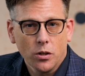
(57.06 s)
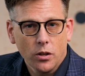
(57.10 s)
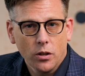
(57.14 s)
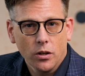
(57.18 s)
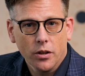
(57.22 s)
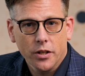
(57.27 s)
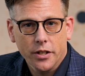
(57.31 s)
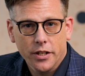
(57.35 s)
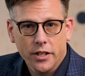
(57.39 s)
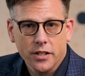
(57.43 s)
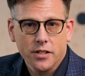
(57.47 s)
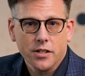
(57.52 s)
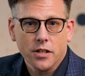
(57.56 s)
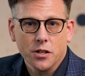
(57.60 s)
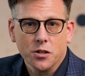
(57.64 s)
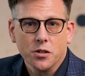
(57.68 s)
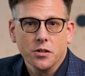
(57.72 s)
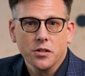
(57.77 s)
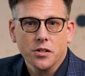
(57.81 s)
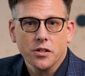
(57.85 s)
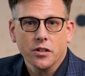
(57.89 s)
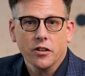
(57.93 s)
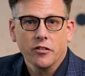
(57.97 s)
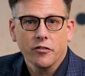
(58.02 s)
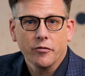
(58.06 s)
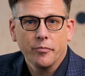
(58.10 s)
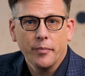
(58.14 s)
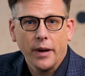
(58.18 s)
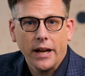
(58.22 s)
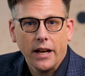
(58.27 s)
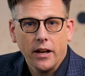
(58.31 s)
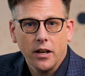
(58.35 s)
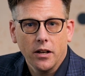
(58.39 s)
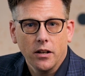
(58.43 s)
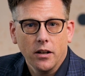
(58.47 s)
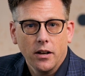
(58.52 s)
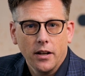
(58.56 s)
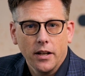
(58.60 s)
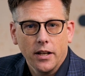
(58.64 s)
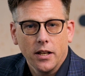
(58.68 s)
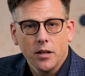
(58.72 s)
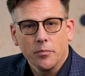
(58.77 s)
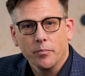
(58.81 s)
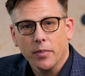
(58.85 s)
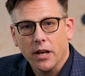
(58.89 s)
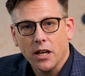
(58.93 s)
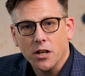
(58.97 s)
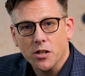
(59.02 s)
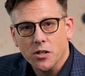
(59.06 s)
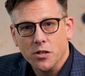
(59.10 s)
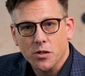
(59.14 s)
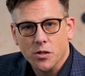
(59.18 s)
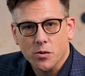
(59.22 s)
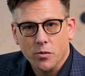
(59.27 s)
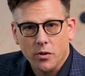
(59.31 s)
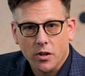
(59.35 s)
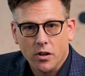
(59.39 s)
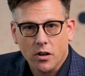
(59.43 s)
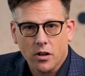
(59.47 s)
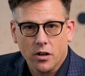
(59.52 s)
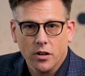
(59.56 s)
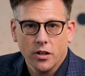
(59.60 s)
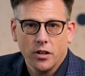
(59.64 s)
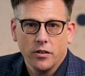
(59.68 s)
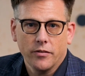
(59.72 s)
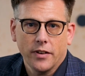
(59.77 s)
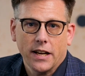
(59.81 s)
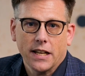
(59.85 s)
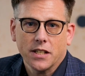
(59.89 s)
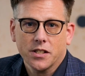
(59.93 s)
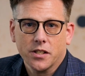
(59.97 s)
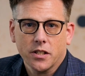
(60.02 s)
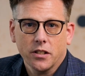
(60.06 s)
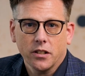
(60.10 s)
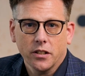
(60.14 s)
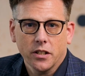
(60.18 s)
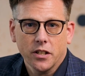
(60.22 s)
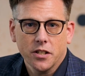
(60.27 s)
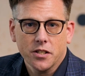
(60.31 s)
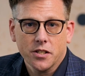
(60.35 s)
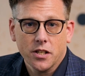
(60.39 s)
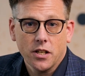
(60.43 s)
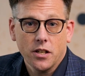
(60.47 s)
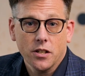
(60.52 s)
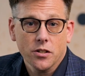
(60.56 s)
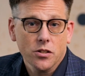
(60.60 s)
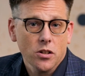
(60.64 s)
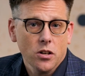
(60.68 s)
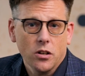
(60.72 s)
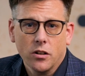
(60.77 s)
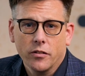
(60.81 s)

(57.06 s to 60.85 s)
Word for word: all the decisions that have made in patients with cardiovascular disease